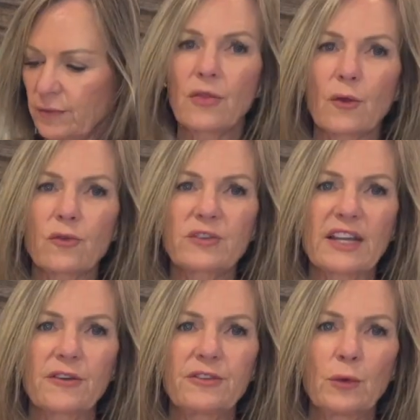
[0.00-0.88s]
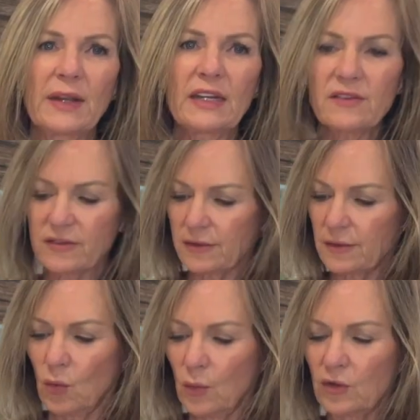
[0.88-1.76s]
Those will take a few
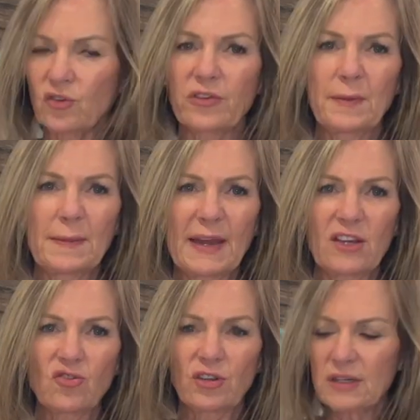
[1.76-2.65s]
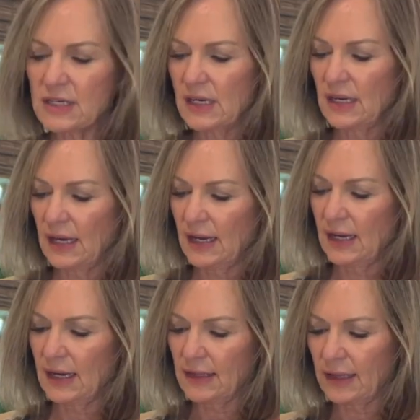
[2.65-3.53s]
minutes. We'll just be patient
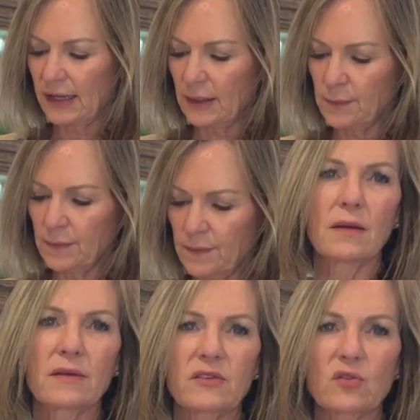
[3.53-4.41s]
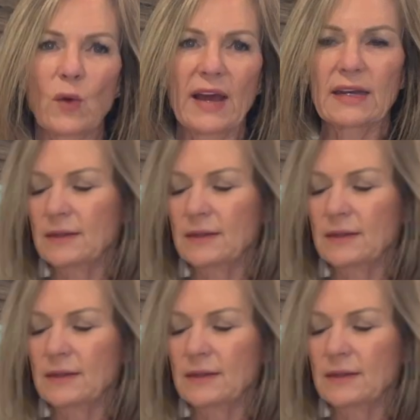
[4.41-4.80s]
and let them sweat.